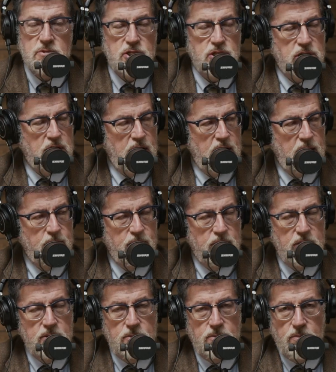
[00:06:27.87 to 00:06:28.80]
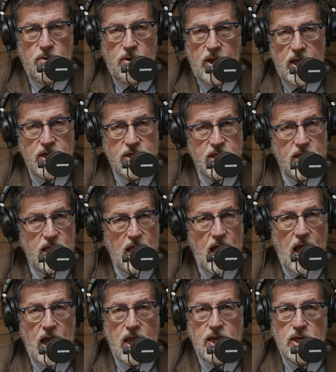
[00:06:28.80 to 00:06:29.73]
Keep planting.
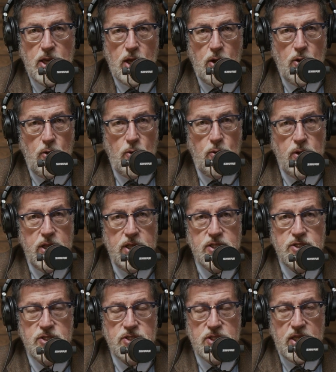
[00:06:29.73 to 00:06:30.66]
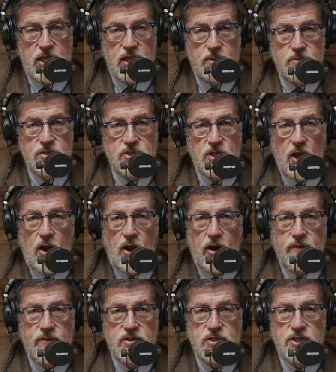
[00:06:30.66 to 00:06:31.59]
I know it seems the
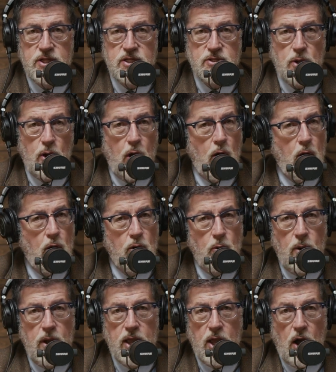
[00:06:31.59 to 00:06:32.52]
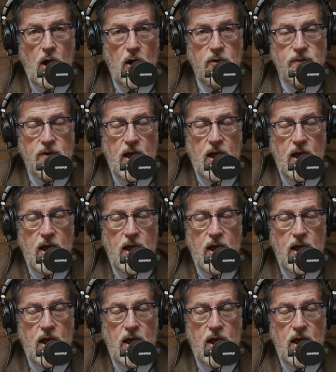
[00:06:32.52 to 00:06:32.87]
harvest is a long way off.